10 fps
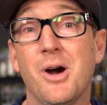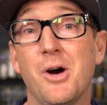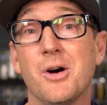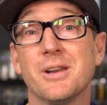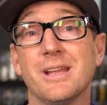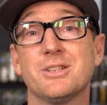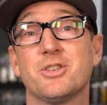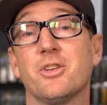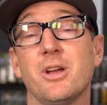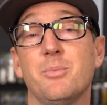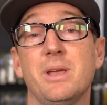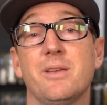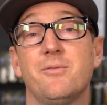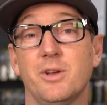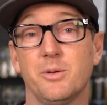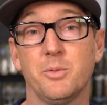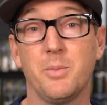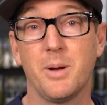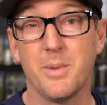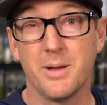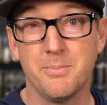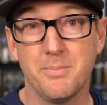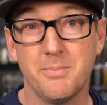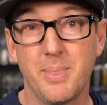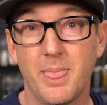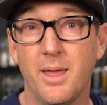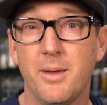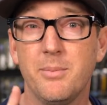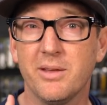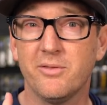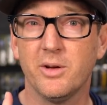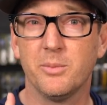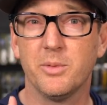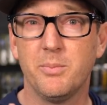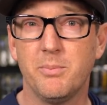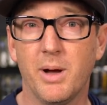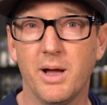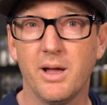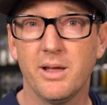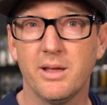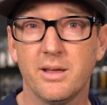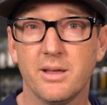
on Instagram, being filmed by my, being filmed by,